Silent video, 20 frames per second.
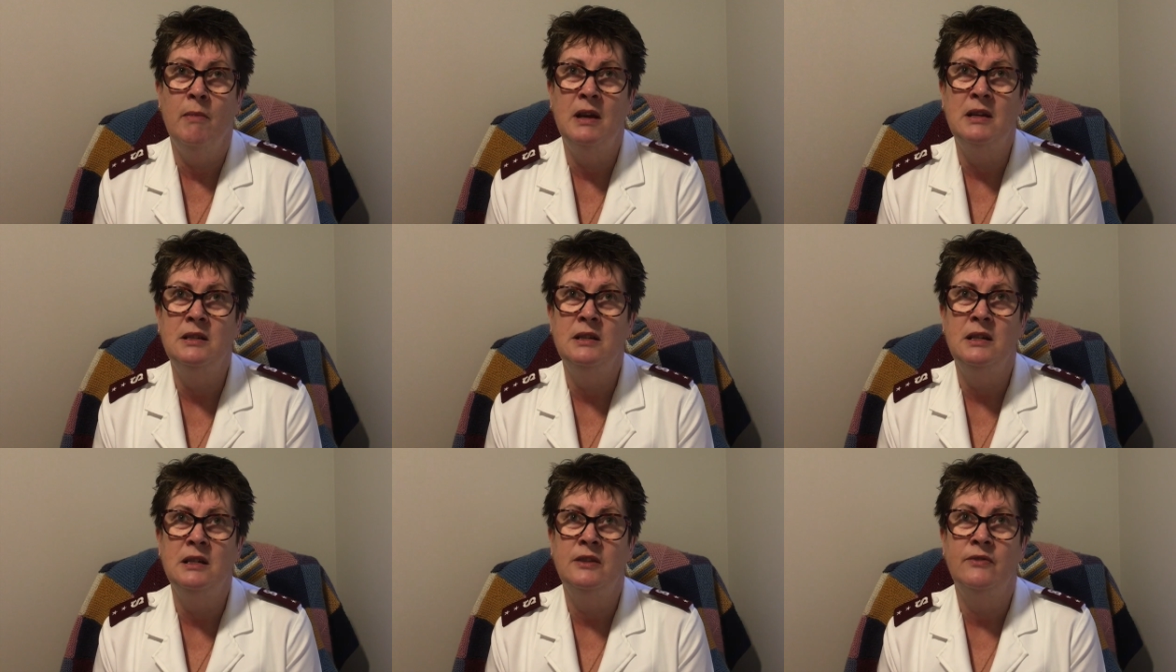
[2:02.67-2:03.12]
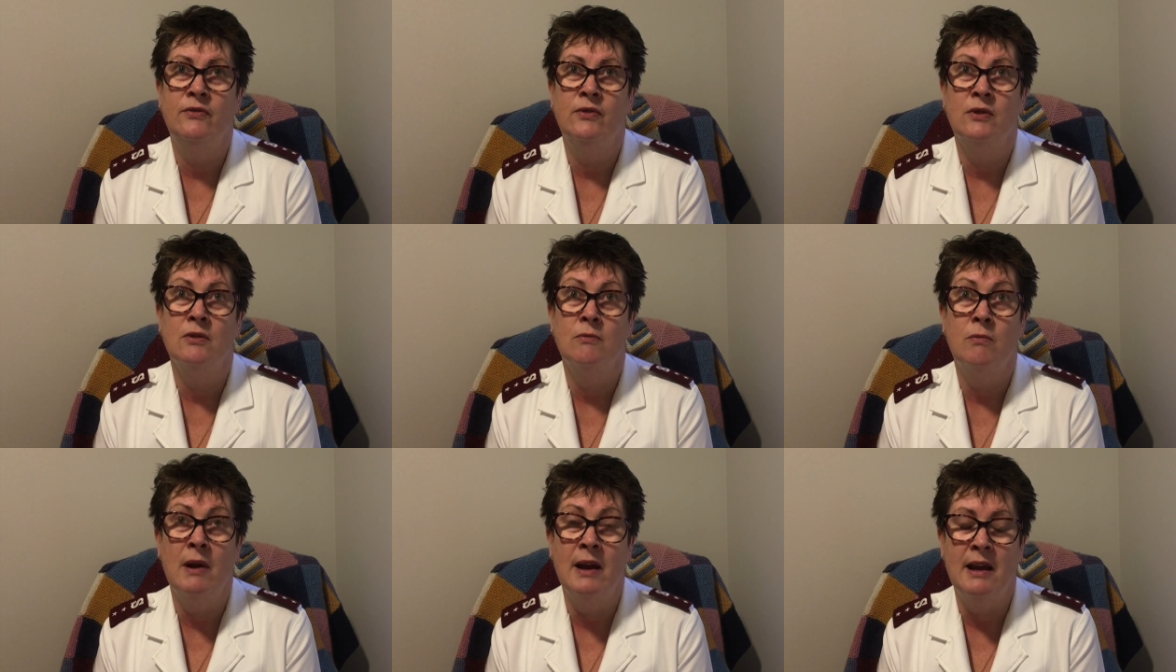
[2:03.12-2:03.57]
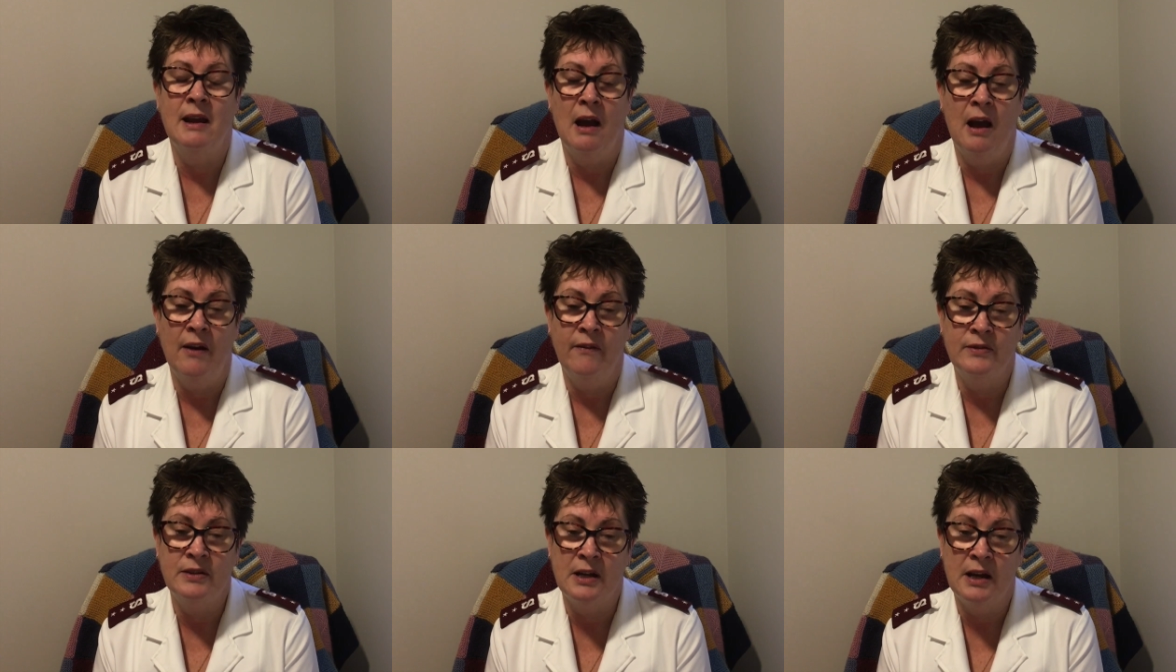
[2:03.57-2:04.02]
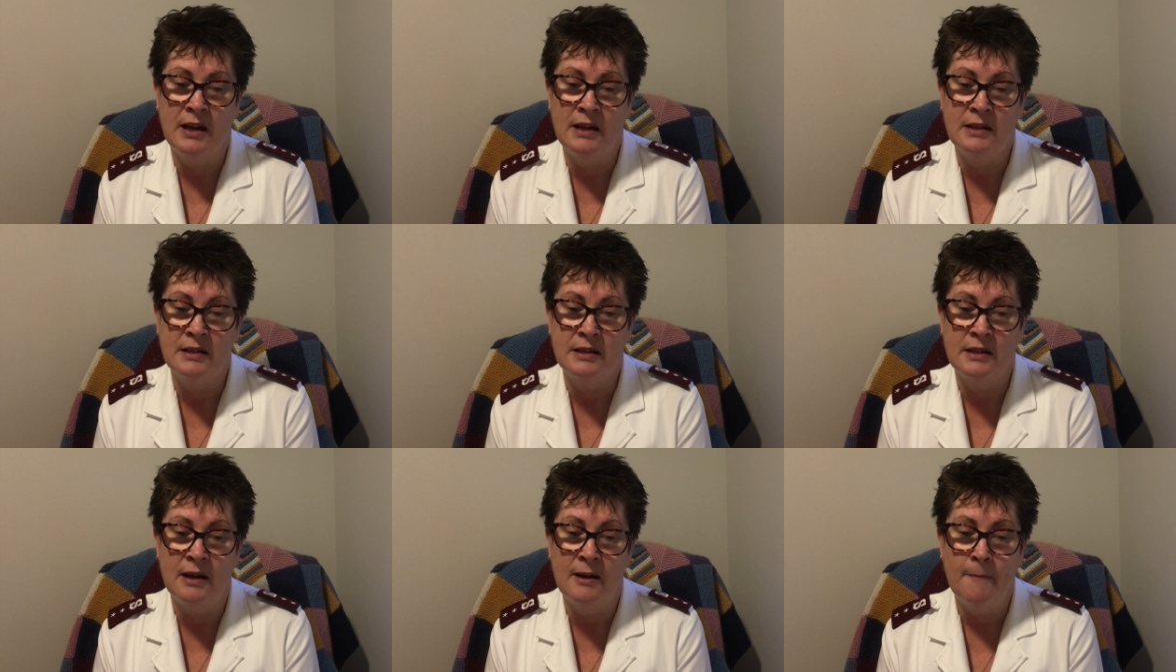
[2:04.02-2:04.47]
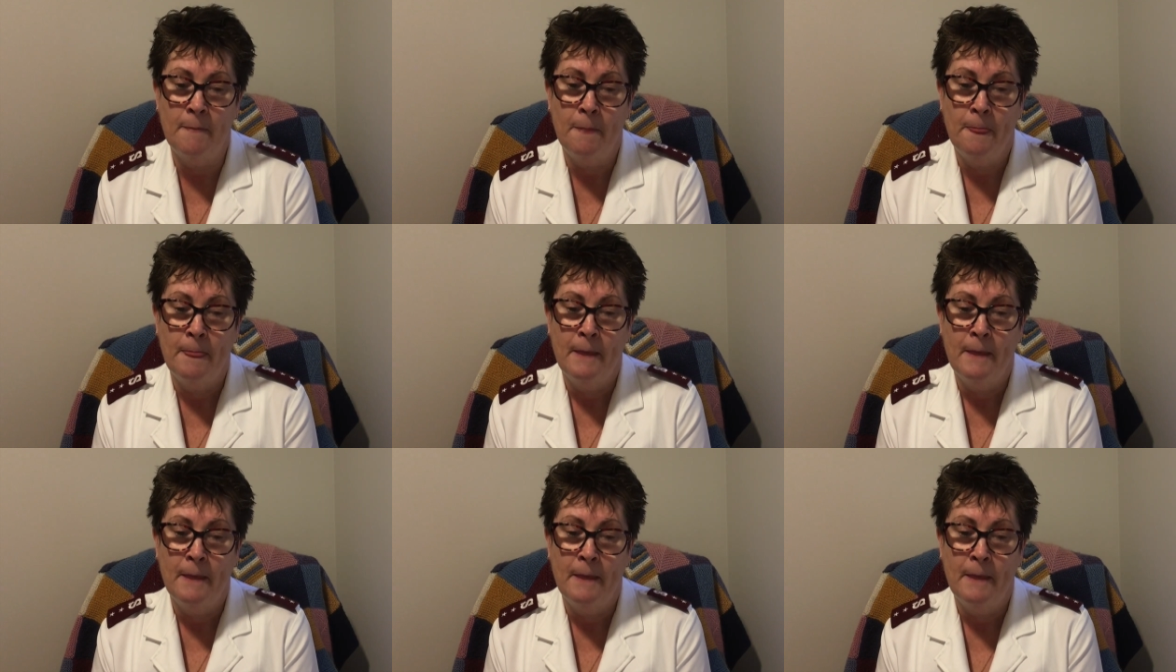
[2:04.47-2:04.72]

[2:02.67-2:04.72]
message for the week after Easter.